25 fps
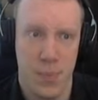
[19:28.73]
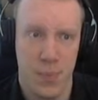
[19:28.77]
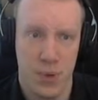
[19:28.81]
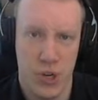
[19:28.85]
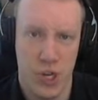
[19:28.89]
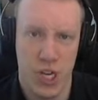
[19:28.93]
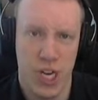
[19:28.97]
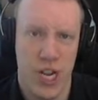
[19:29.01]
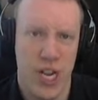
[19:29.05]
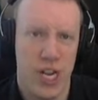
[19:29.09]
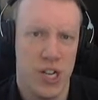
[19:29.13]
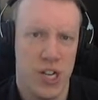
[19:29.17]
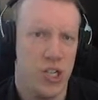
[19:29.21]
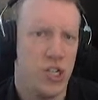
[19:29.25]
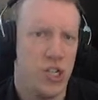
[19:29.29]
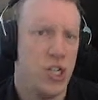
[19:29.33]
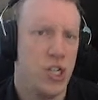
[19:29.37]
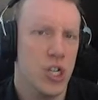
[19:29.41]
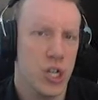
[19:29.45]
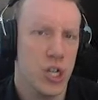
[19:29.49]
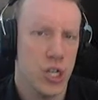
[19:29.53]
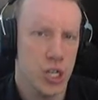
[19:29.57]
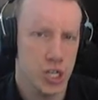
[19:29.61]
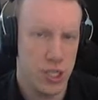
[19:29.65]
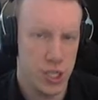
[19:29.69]

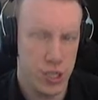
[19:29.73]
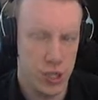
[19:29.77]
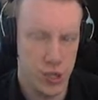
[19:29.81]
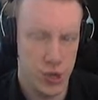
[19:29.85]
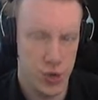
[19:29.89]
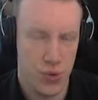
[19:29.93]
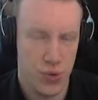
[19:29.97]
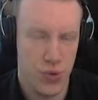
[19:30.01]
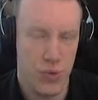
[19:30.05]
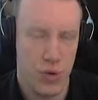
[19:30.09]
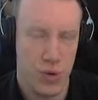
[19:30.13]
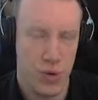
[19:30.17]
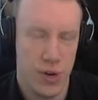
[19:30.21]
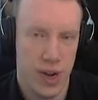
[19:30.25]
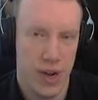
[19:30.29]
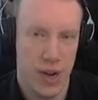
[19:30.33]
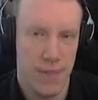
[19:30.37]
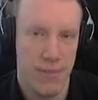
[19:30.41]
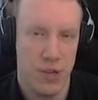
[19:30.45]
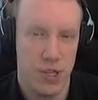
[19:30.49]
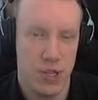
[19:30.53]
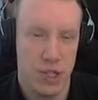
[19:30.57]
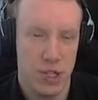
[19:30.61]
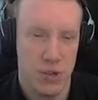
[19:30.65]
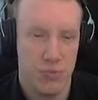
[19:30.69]
potential to do more
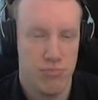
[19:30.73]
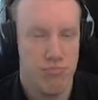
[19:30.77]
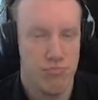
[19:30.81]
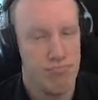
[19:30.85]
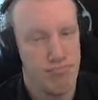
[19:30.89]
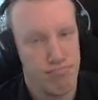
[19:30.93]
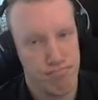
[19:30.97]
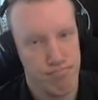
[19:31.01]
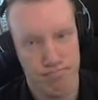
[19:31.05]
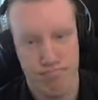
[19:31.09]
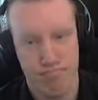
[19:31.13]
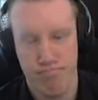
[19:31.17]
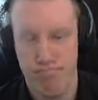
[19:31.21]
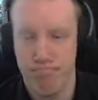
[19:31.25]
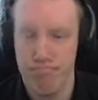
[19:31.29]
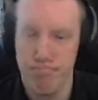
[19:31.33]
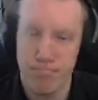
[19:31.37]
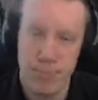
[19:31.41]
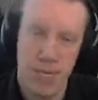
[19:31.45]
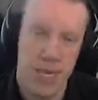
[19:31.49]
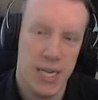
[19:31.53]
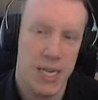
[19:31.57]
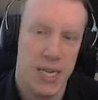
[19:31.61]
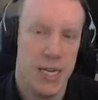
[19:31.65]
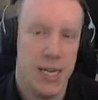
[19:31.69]
damage.
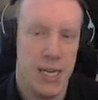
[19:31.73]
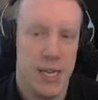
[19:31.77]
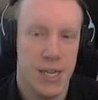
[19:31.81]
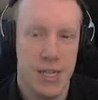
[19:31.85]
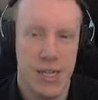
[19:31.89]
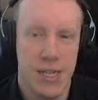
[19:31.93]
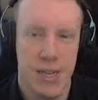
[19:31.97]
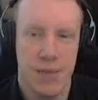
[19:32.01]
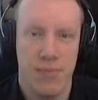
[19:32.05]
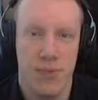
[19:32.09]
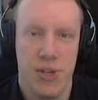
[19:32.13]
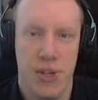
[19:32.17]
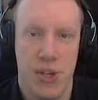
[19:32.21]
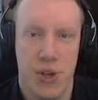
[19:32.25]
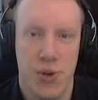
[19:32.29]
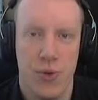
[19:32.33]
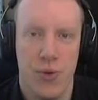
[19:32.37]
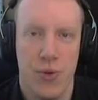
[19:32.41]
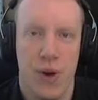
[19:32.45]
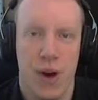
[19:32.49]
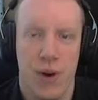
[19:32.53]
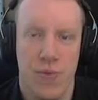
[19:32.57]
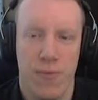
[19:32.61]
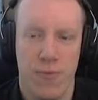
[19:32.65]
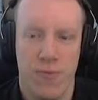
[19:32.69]
It's up to
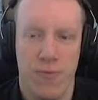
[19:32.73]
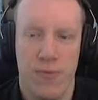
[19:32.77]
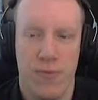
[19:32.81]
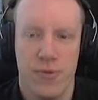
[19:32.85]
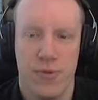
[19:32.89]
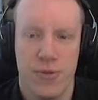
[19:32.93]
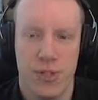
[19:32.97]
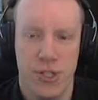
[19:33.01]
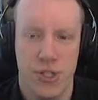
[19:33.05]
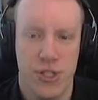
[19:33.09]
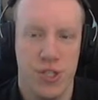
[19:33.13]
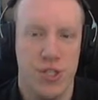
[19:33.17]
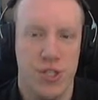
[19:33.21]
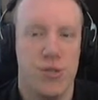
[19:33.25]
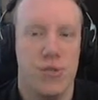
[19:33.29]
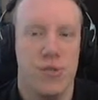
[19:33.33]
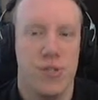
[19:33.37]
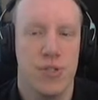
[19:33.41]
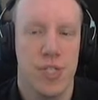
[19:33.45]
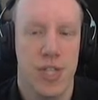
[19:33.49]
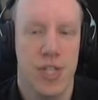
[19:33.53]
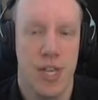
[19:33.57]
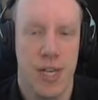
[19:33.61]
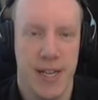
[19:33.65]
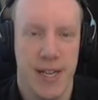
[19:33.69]
you. I would
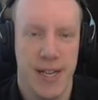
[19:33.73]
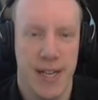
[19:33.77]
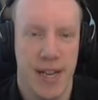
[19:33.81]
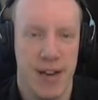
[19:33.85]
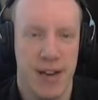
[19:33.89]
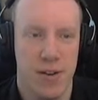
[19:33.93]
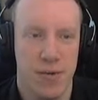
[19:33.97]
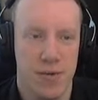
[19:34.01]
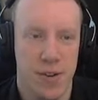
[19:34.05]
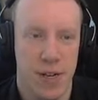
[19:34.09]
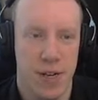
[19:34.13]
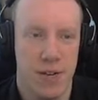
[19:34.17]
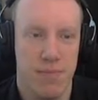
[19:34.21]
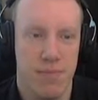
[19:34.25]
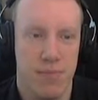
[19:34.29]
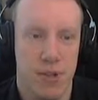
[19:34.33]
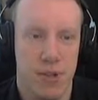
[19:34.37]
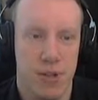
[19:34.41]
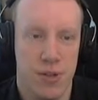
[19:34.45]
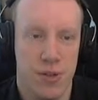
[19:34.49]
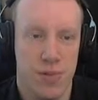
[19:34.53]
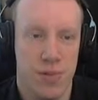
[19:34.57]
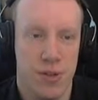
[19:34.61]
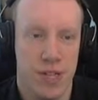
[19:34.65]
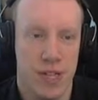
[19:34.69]
usually count a
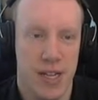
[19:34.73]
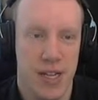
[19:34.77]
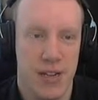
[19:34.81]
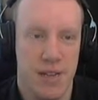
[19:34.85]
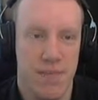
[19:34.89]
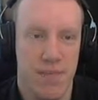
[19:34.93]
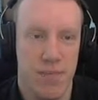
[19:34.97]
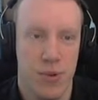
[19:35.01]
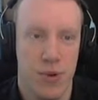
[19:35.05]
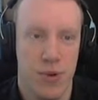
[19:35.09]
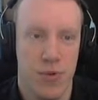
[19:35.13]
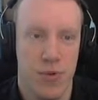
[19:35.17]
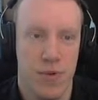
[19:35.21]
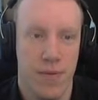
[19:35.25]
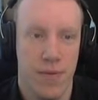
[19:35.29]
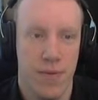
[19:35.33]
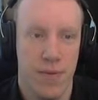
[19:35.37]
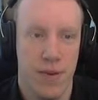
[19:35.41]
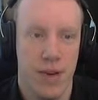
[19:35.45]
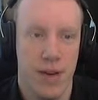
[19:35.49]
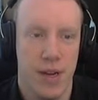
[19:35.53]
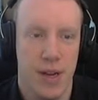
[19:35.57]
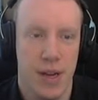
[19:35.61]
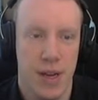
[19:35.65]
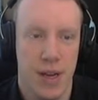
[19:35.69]
multiple hit
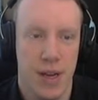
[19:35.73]
move